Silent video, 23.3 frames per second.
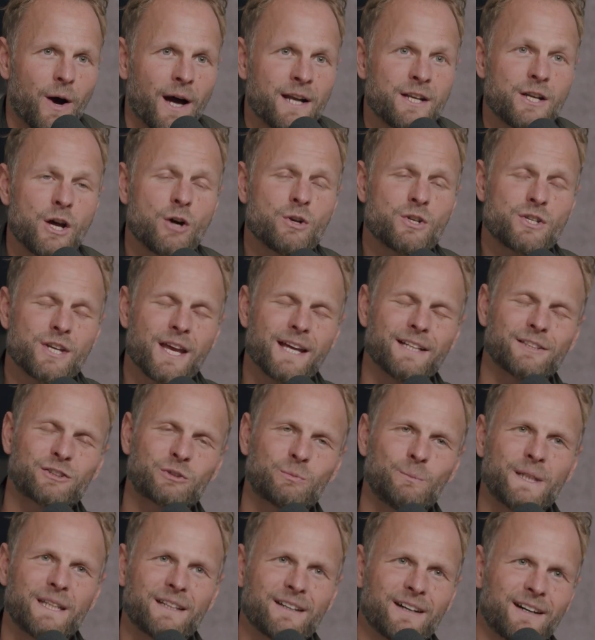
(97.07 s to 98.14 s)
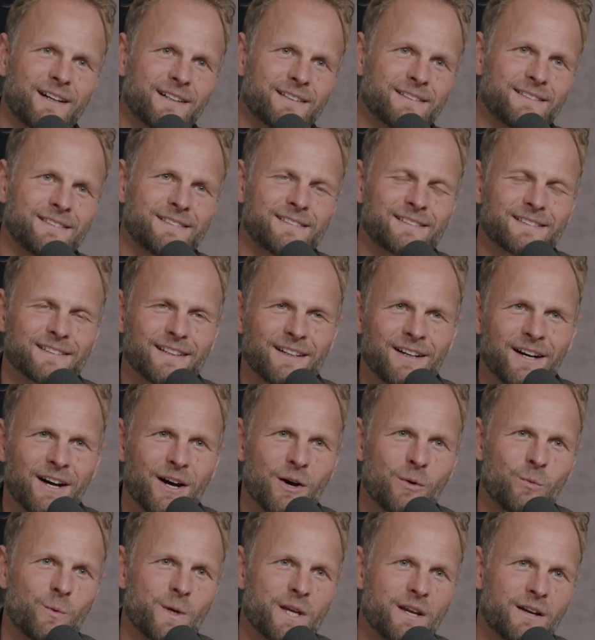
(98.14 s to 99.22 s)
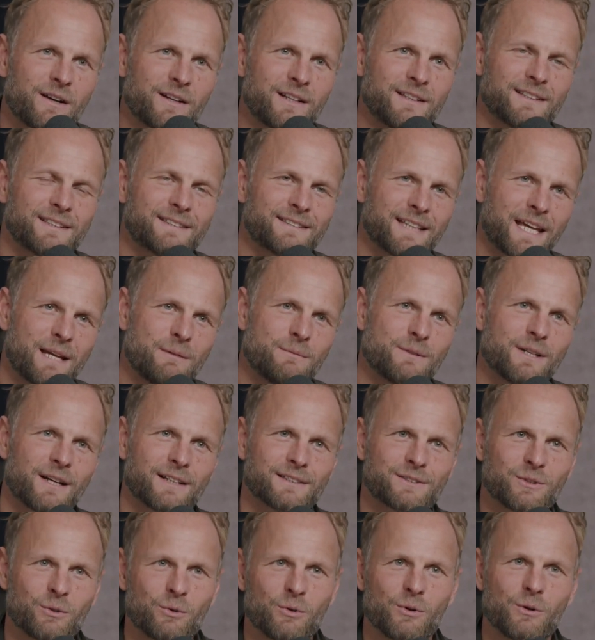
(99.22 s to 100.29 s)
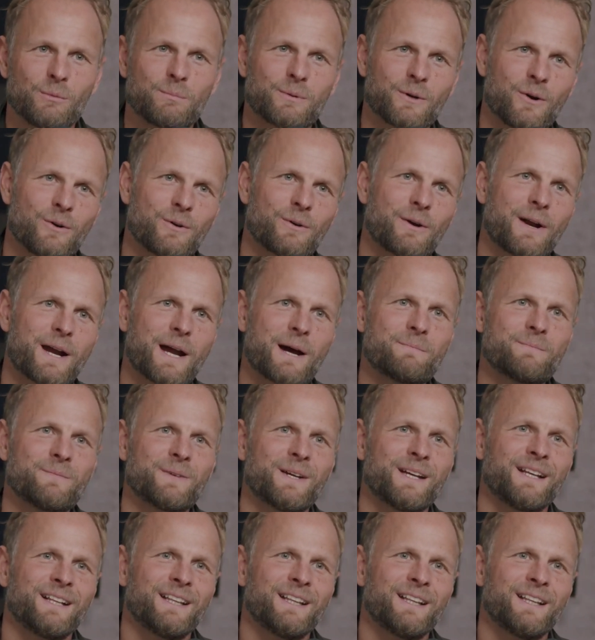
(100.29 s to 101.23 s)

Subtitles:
I know Chase because we are in the same doctoral program